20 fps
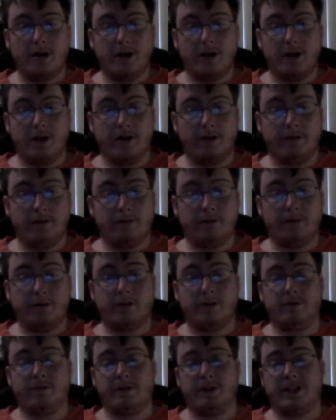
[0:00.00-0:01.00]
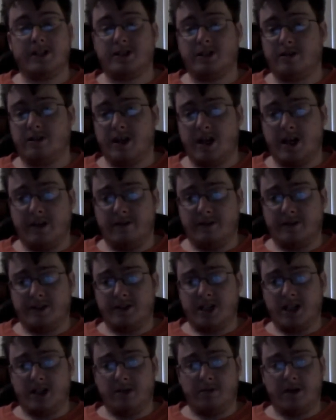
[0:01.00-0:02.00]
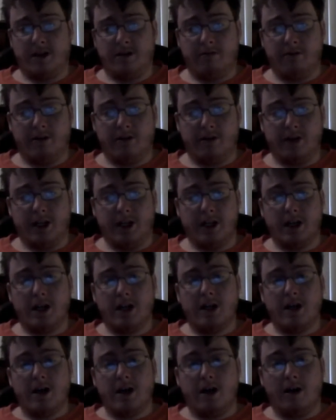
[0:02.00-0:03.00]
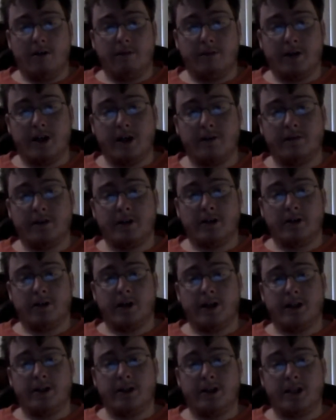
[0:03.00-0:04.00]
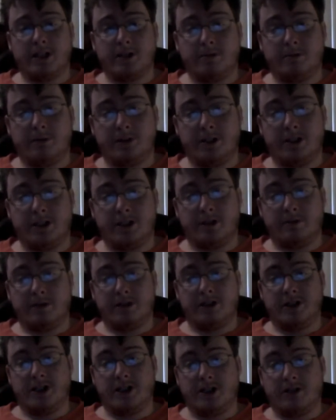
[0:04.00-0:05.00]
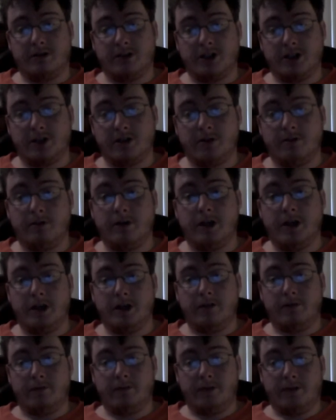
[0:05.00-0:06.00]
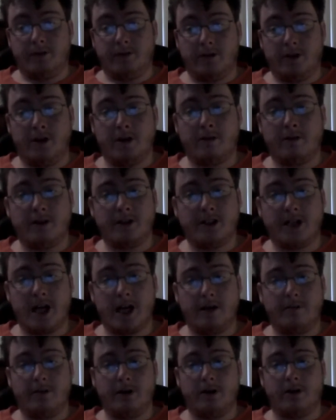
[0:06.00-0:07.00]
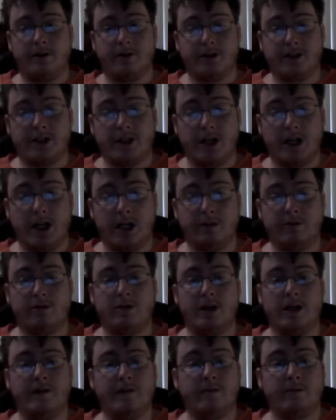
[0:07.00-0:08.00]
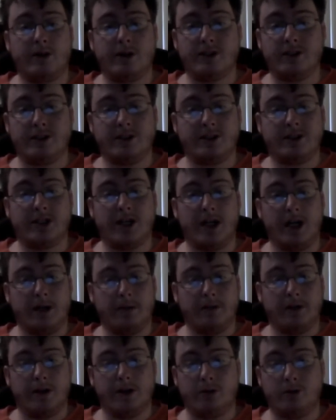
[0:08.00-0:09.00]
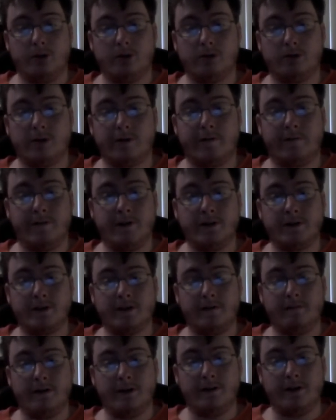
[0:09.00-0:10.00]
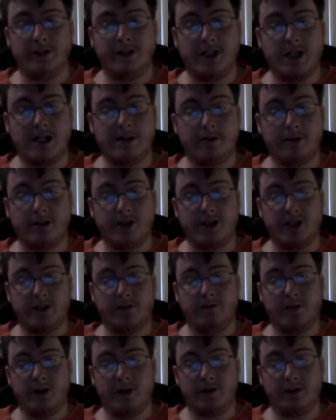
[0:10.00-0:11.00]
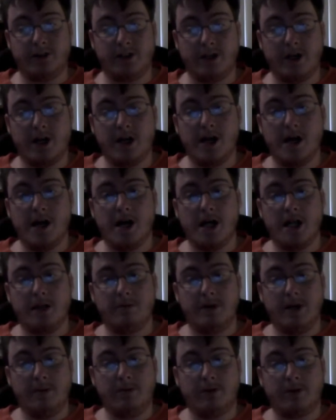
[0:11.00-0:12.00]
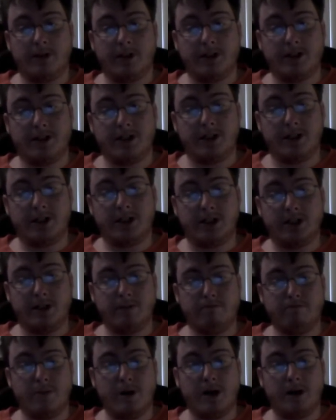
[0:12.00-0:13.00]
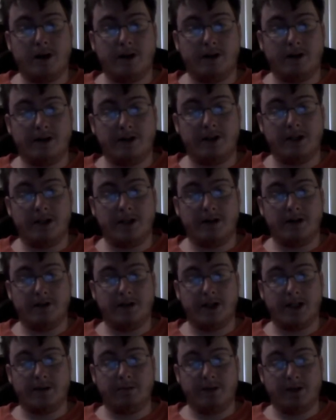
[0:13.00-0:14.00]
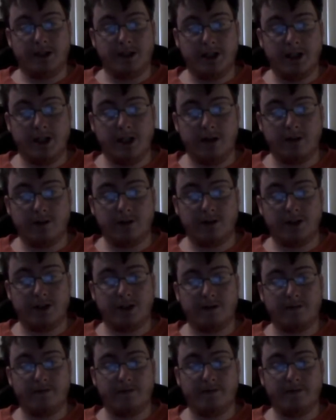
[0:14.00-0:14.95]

Any, anyway, that's all I have to say about it, really. I'll give the enlightened despotism a generous 3. No one is happy all the time, or even most of the time. The ruler feels the fear that Damocles felt, and the people are essentially mud under the despot's heels.